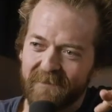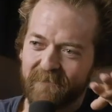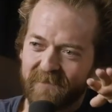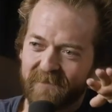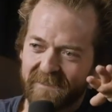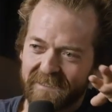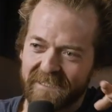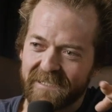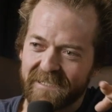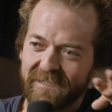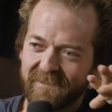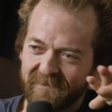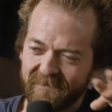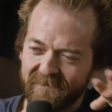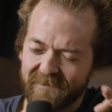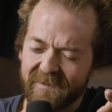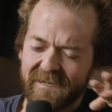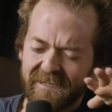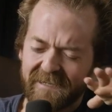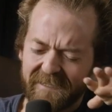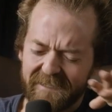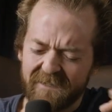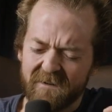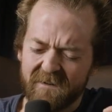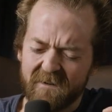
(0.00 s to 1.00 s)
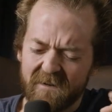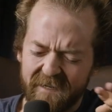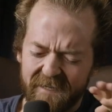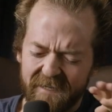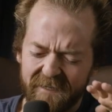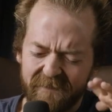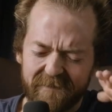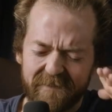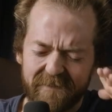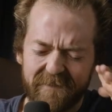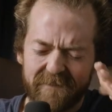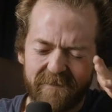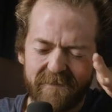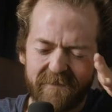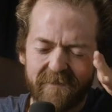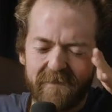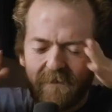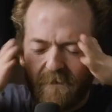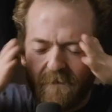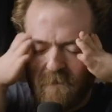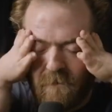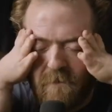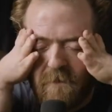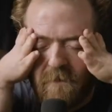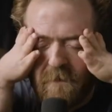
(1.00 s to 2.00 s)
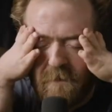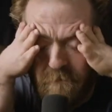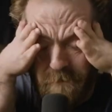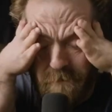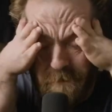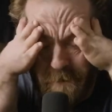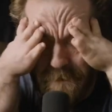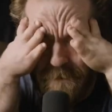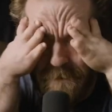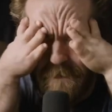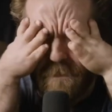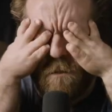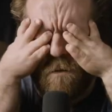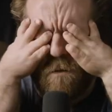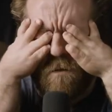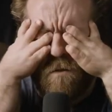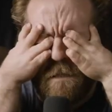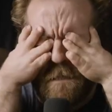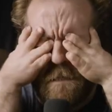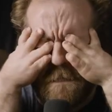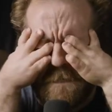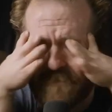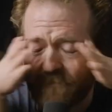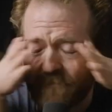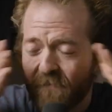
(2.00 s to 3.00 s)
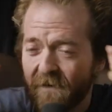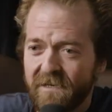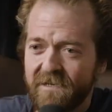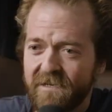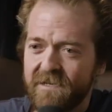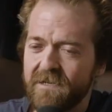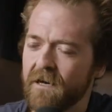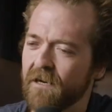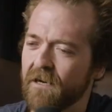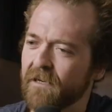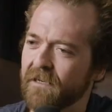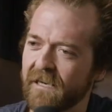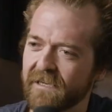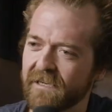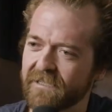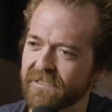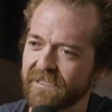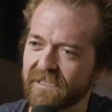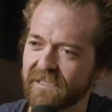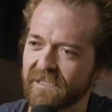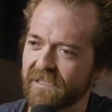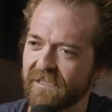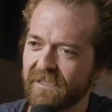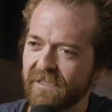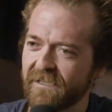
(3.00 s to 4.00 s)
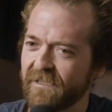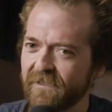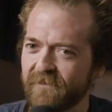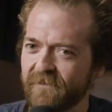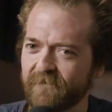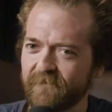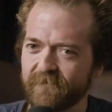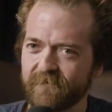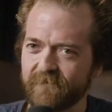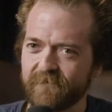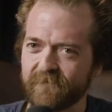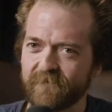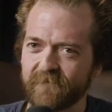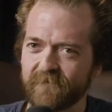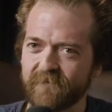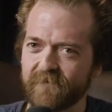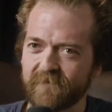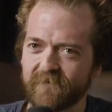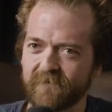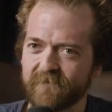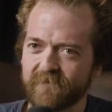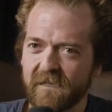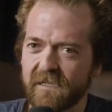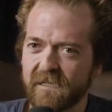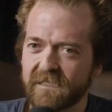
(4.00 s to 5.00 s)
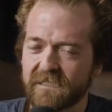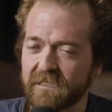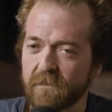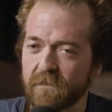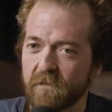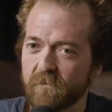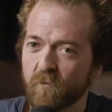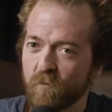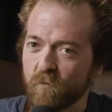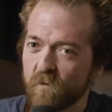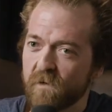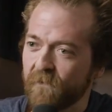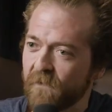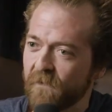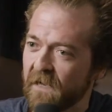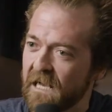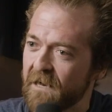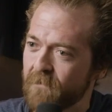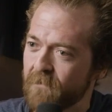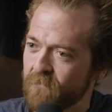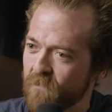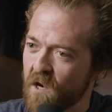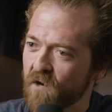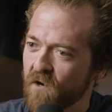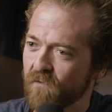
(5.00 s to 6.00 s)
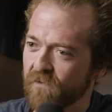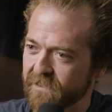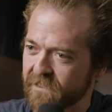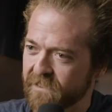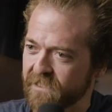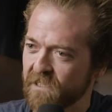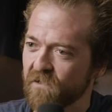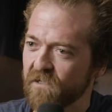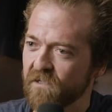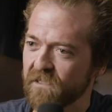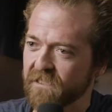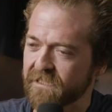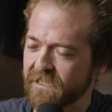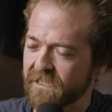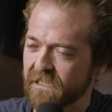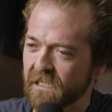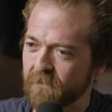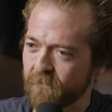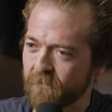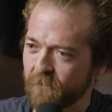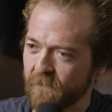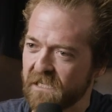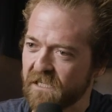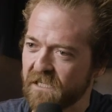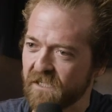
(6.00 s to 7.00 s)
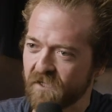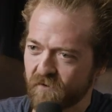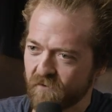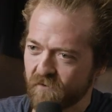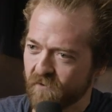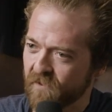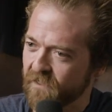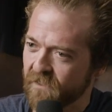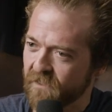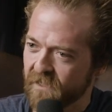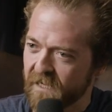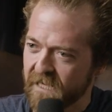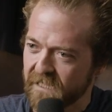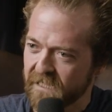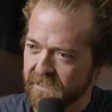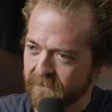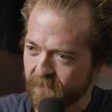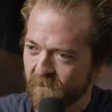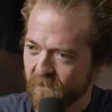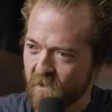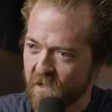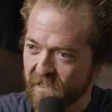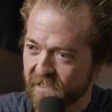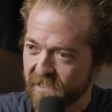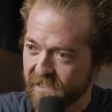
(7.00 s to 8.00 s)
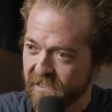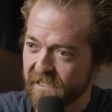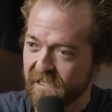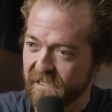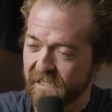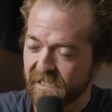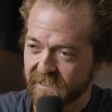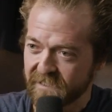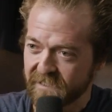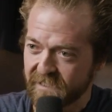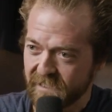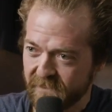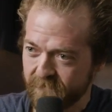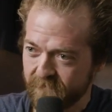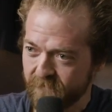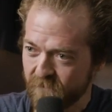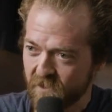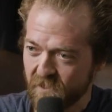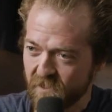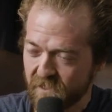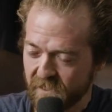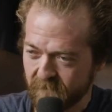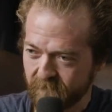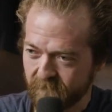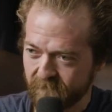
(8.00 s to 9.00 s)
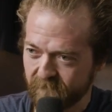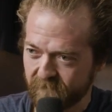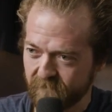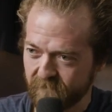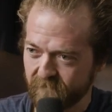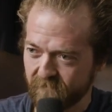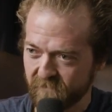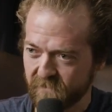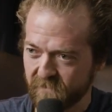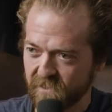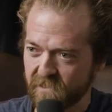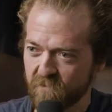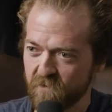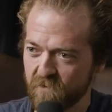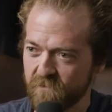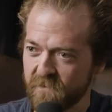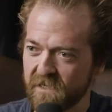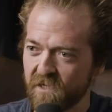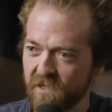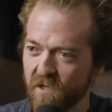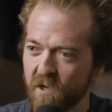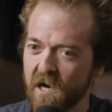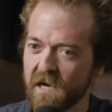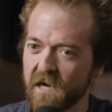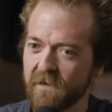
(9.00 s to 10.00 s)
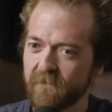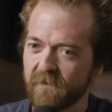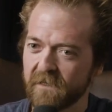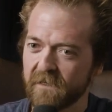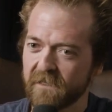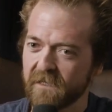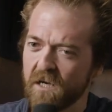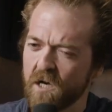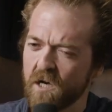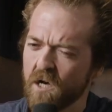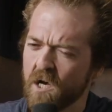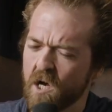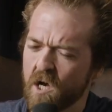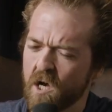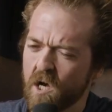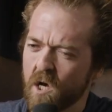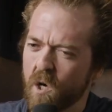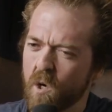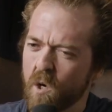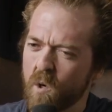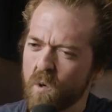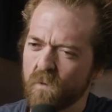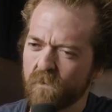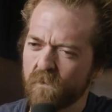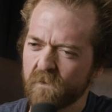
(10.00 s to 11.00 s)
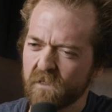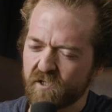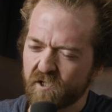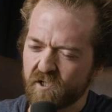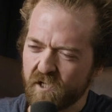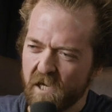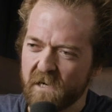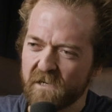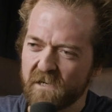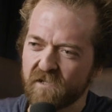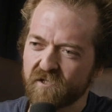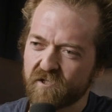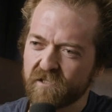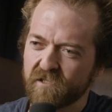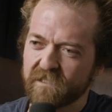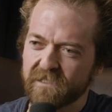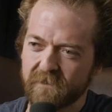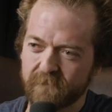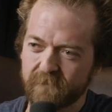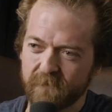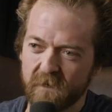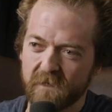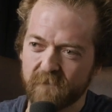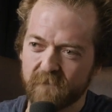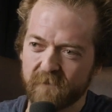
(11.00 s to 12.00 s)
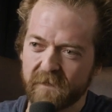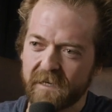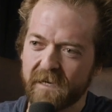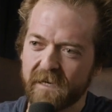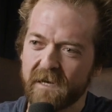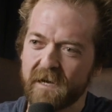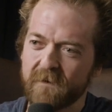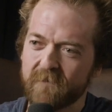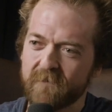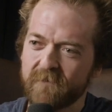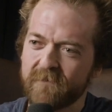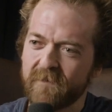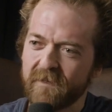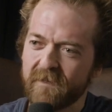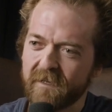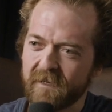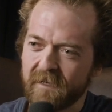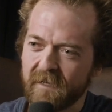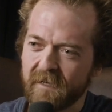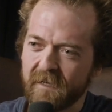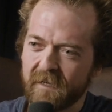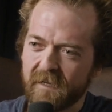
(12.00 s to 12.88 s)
up this hill late at night and I'm just like, what am I doing? But, you know, that's that's without my resilience that I've been through the last 30 years in my swimming life and all the challenges I've overcome.